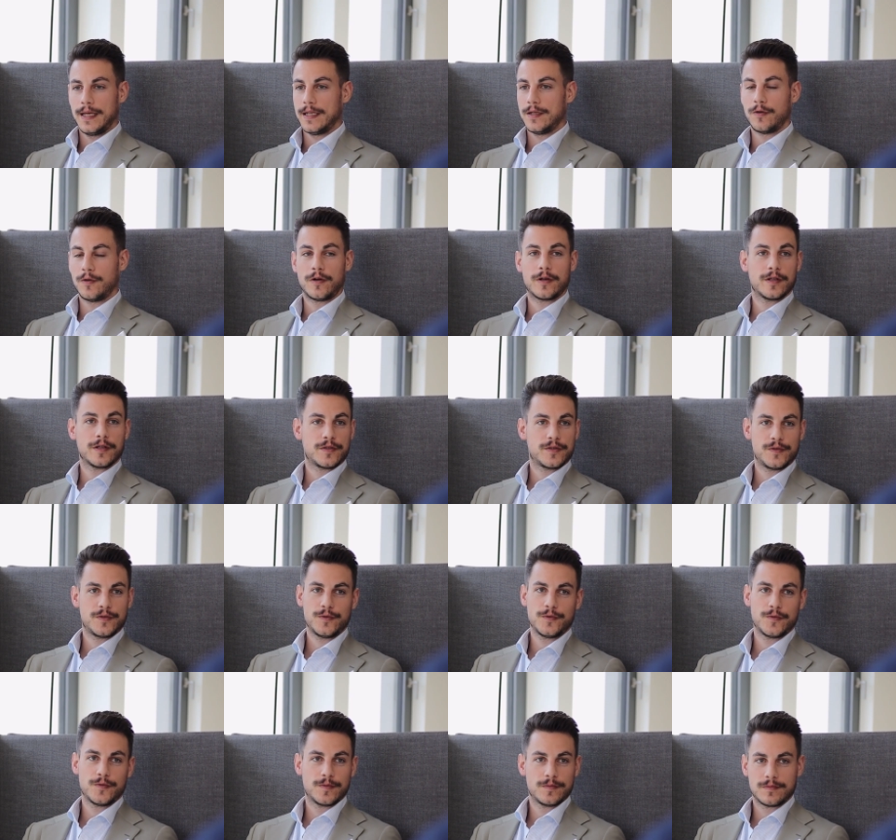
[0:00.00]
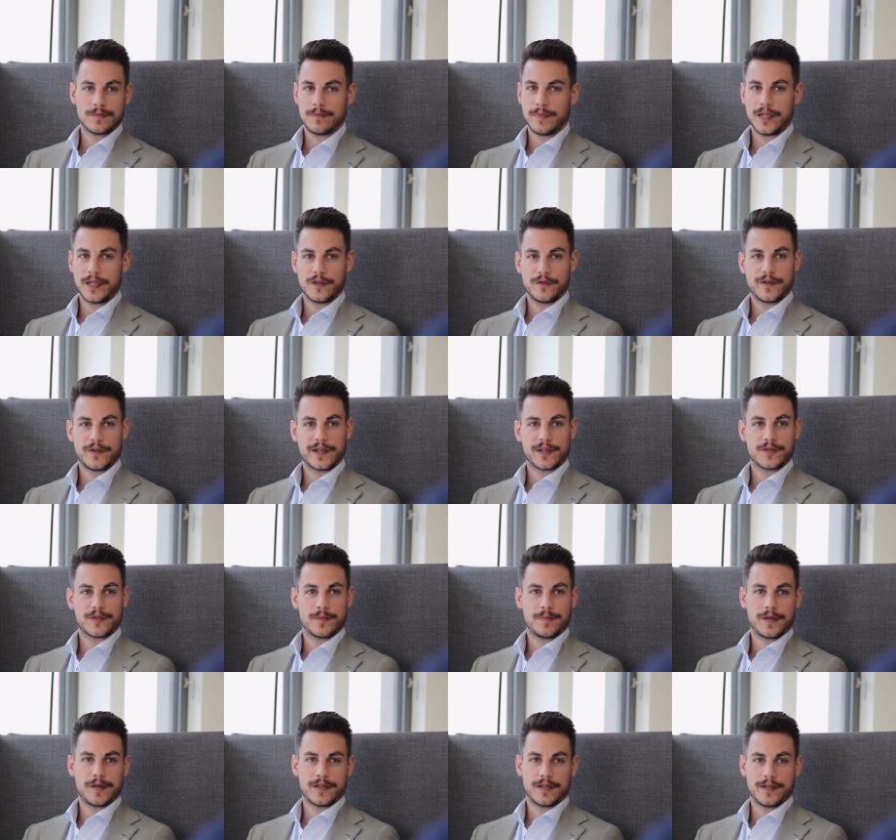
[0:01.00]
In order to
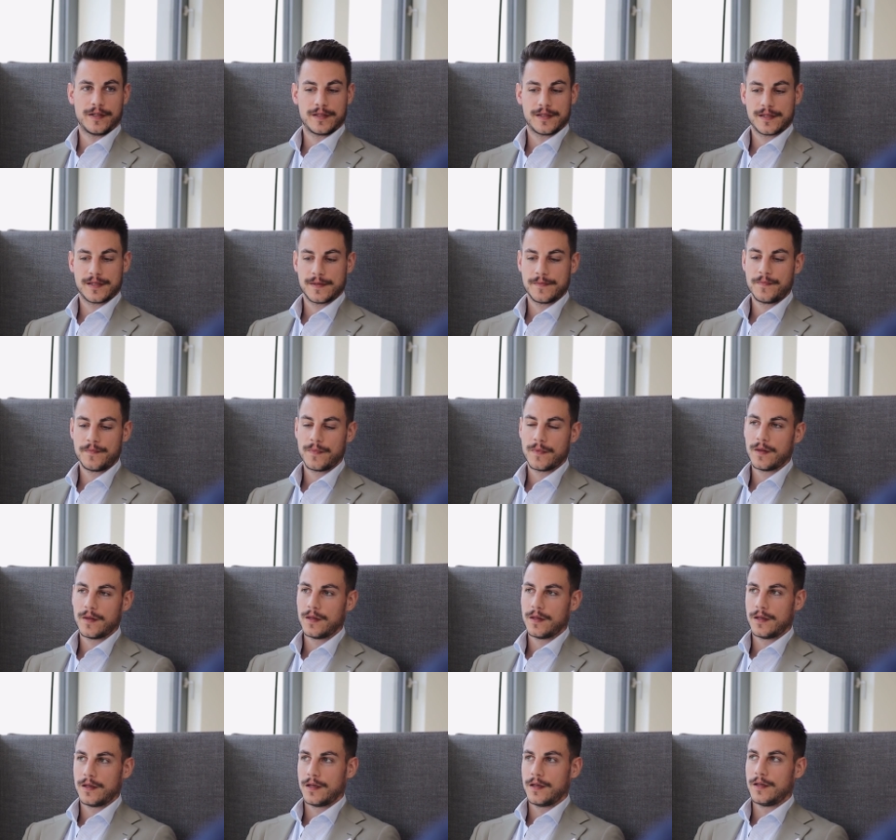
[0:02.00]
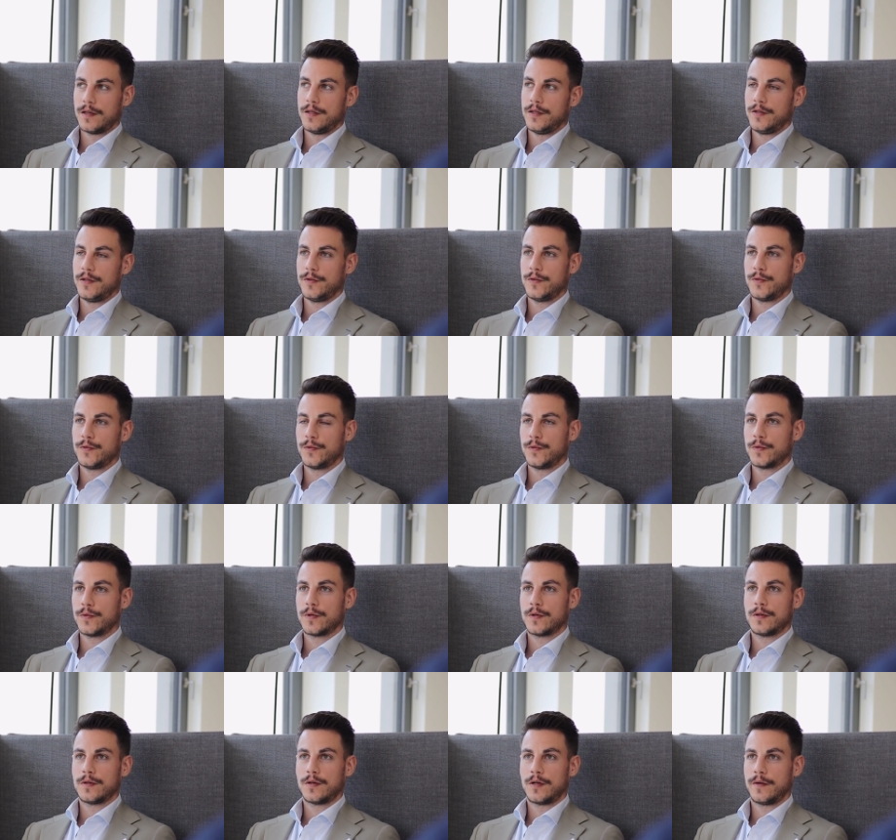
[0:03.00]
manufacture parts,
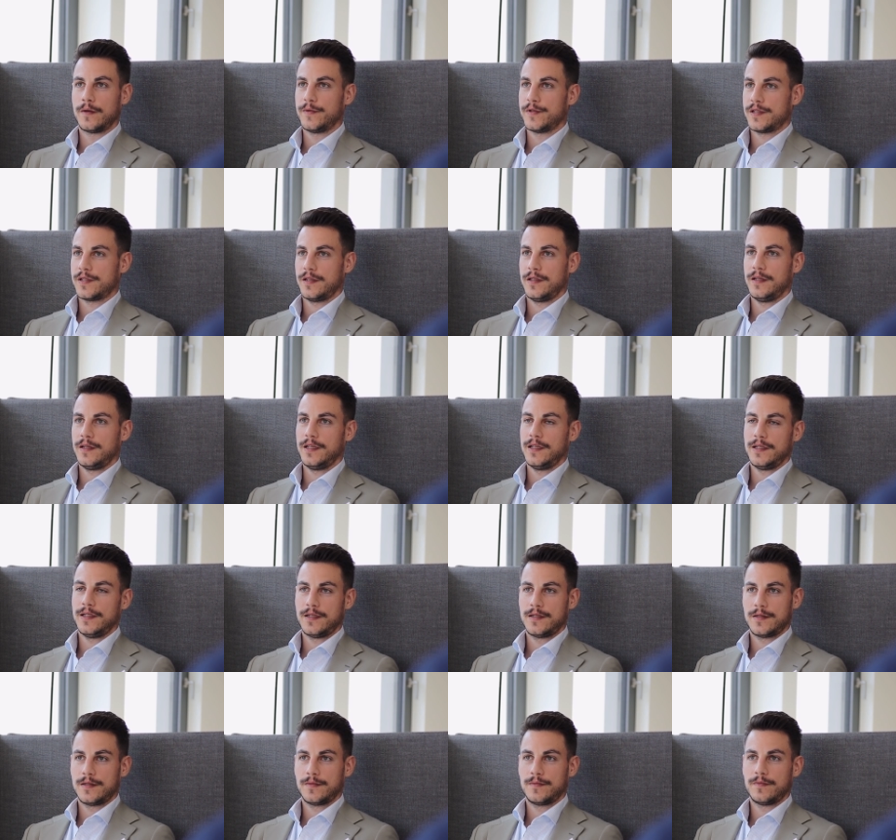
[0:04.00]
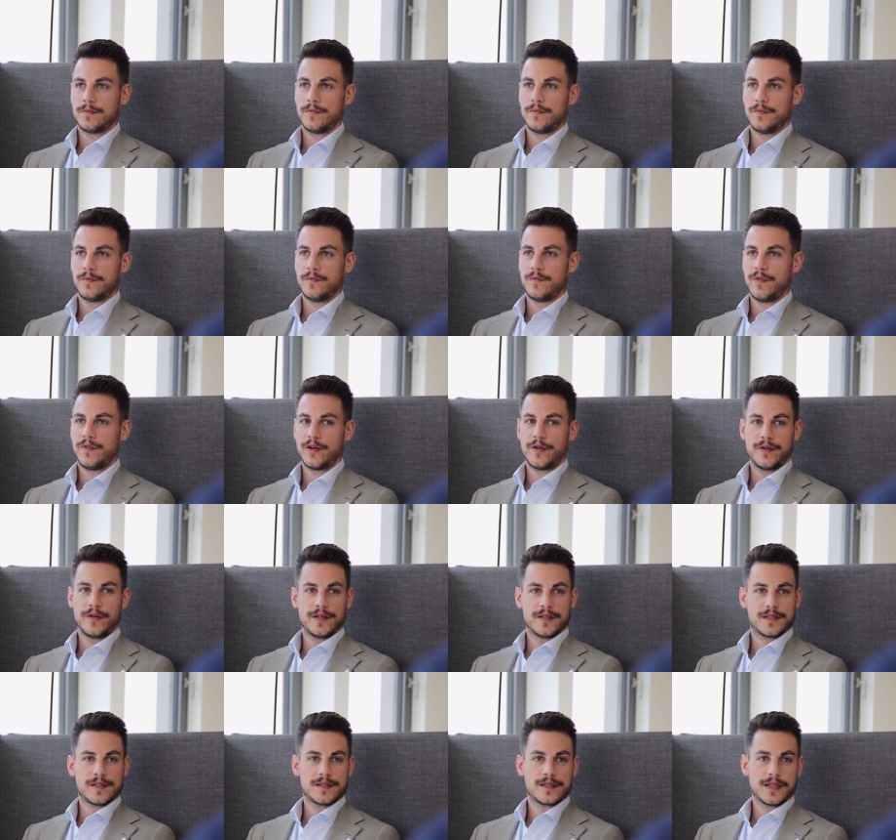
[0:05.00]
you obviously need
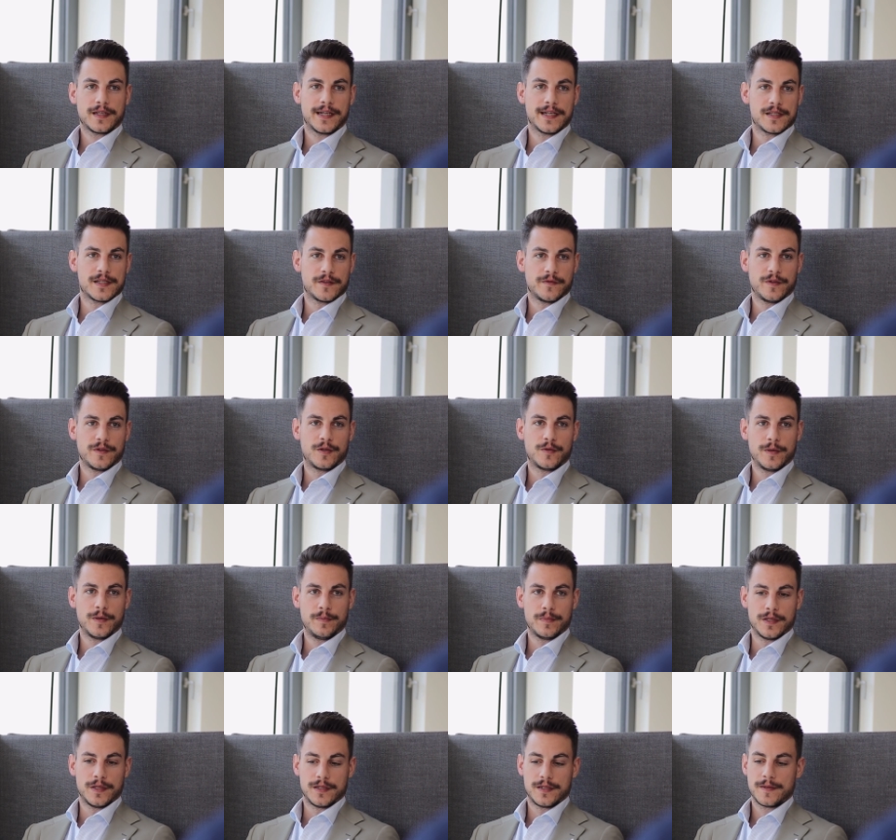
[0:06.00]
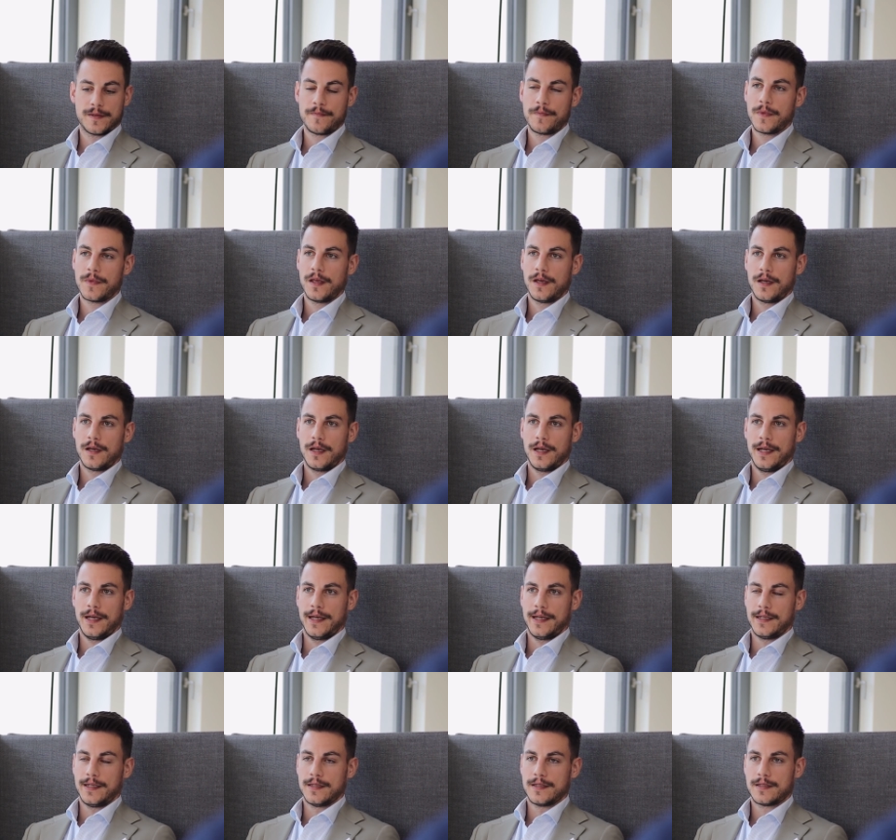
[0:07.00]
various kinds of equipment.
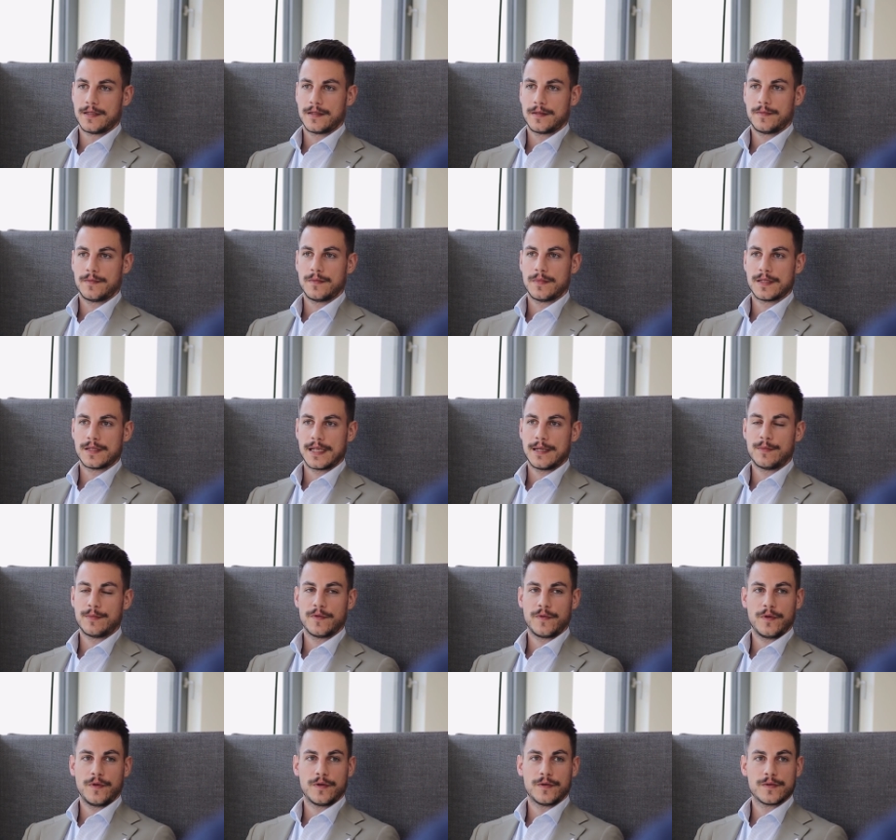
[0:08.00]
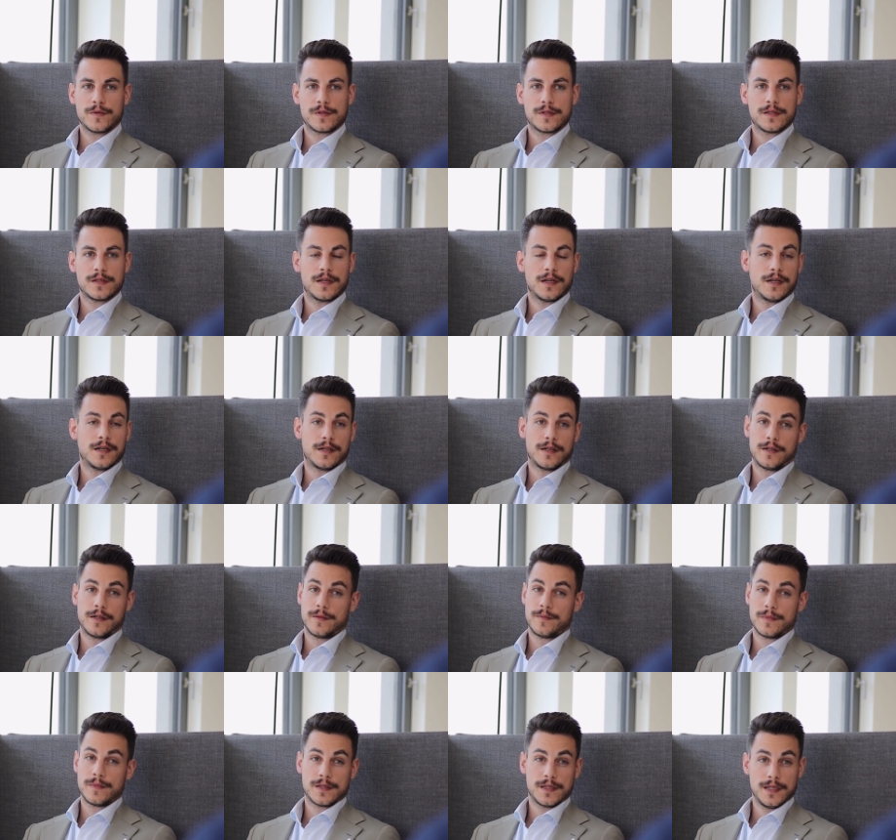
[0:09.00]
And some of those
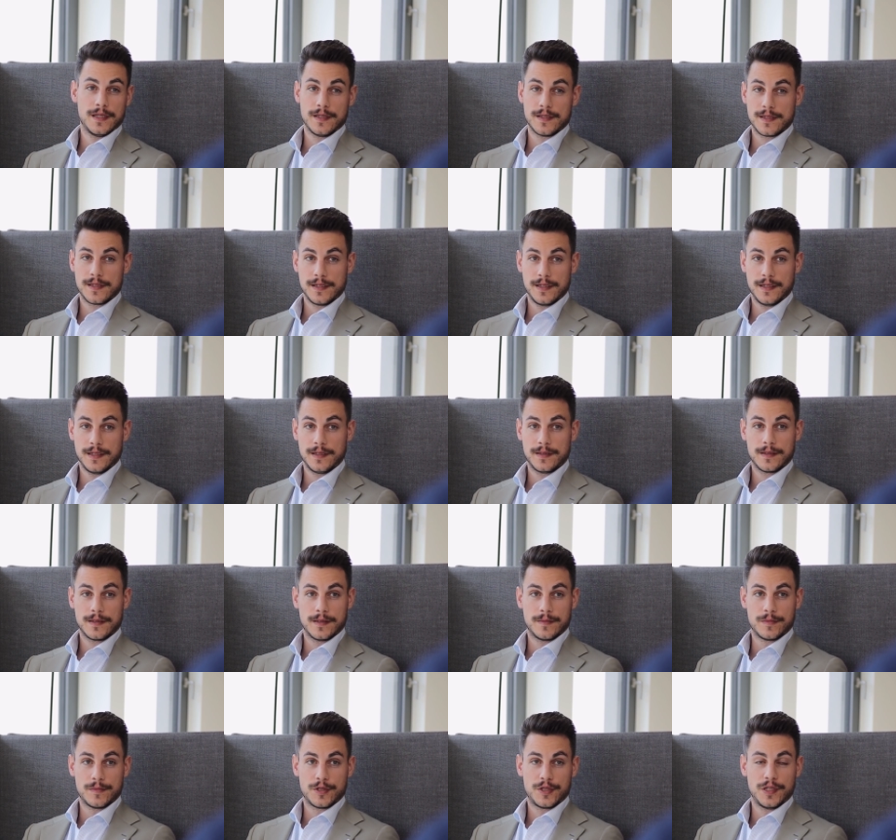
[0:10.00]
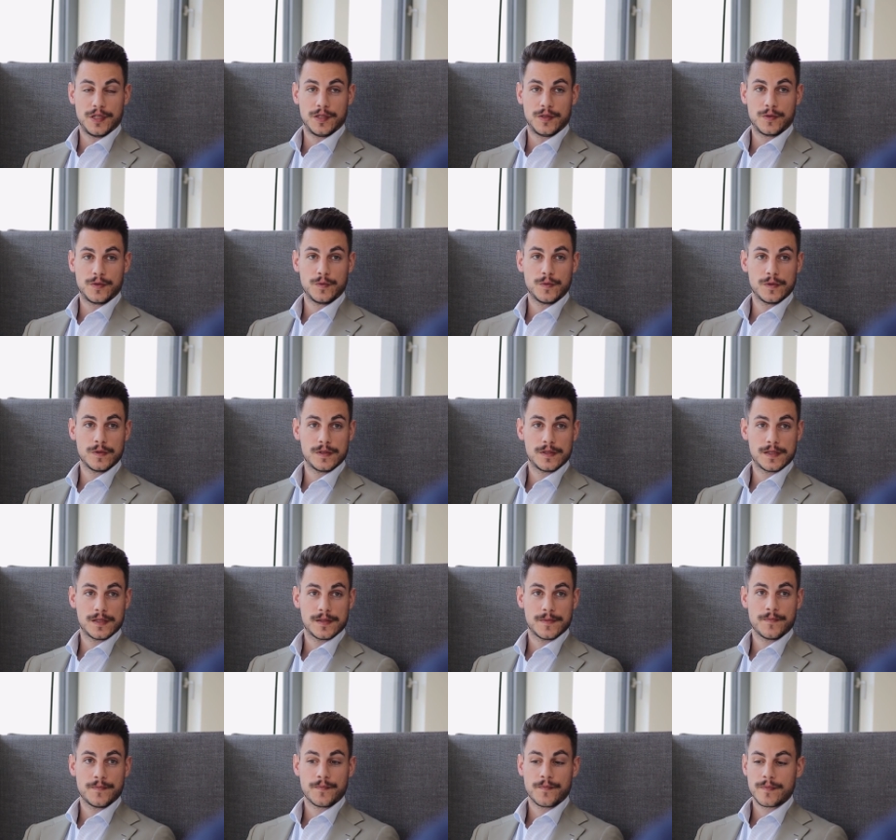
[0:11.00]
are CNC machine
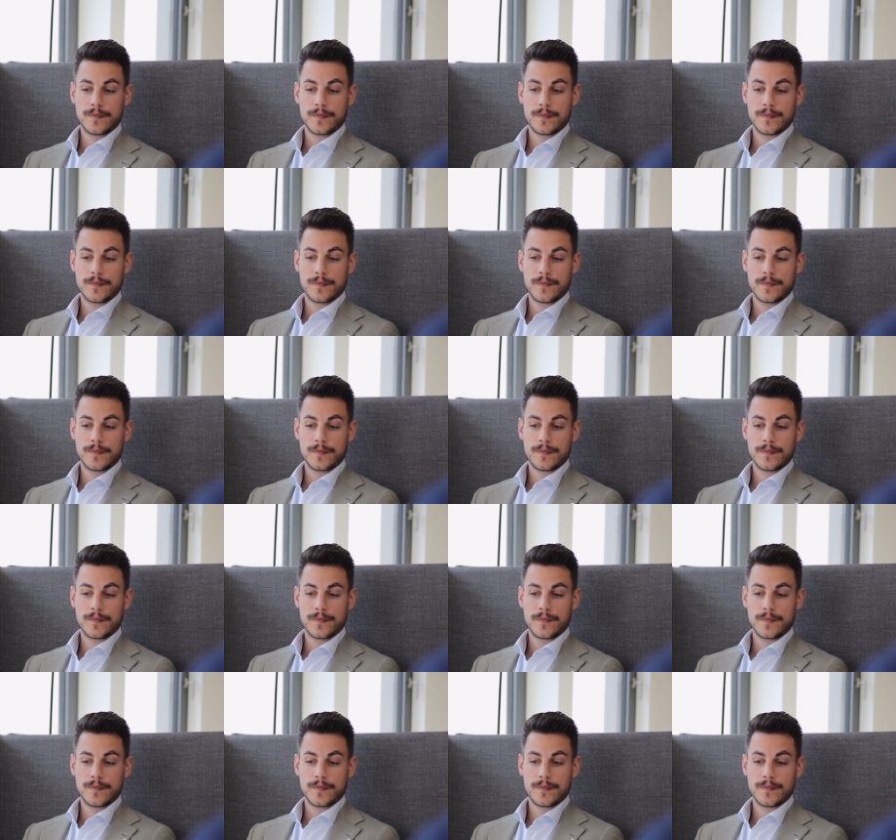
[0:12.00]
tools,